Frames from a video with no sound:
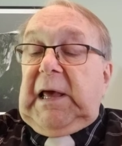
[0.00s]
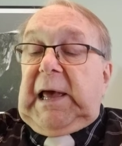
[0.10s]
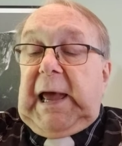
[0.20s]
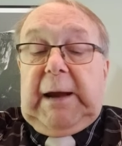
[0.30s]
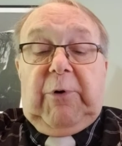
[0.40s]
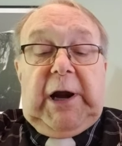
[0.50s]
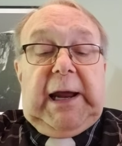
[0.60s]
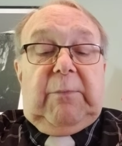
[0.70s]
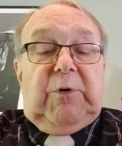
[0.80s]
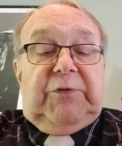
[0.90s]

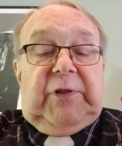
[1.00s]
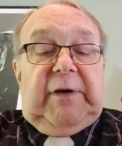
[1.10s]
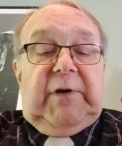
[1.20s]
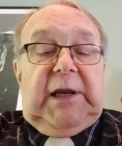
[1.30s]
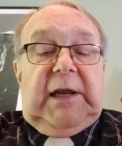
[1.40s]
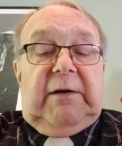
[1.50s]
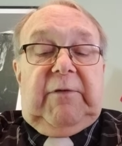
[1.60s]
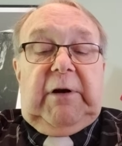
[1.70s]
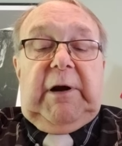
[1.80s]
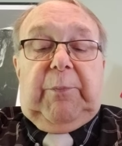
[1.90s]
Abraham was living in a
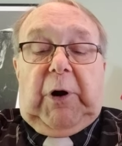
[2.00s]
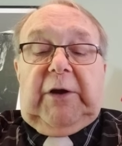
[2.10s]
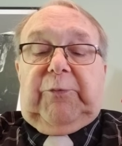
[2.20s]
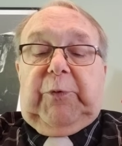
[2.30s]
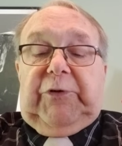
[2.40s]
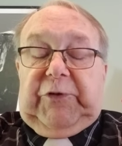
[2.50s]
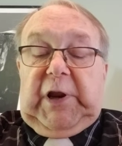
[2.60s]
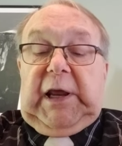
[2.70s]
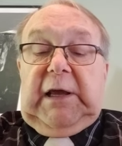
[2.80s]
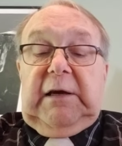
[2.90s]
very prosperous
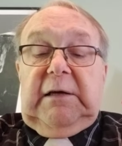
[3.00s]
city,